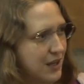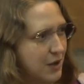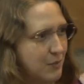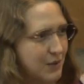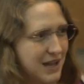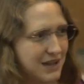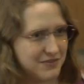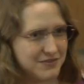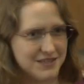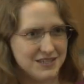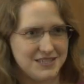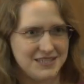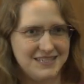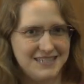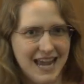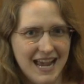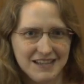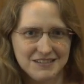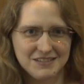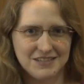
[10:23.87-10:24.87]
we have this
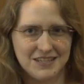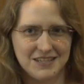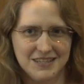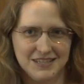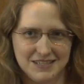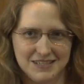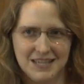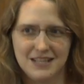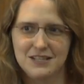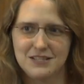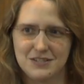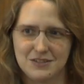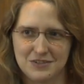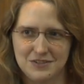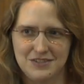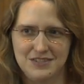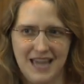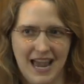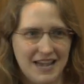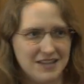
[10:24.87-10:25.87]
desk, the
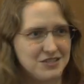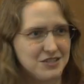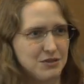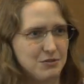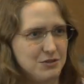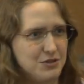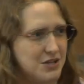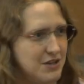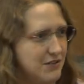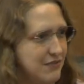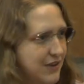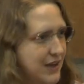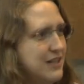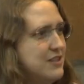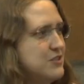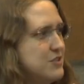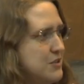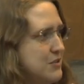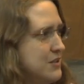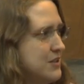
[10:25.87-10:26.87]
censors desk, which
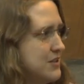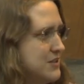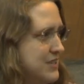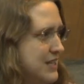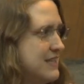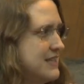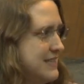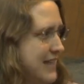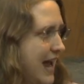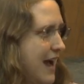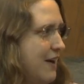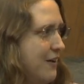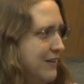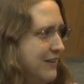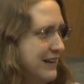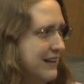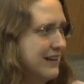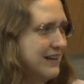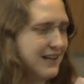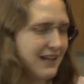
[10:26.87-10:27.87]
invites you to sit down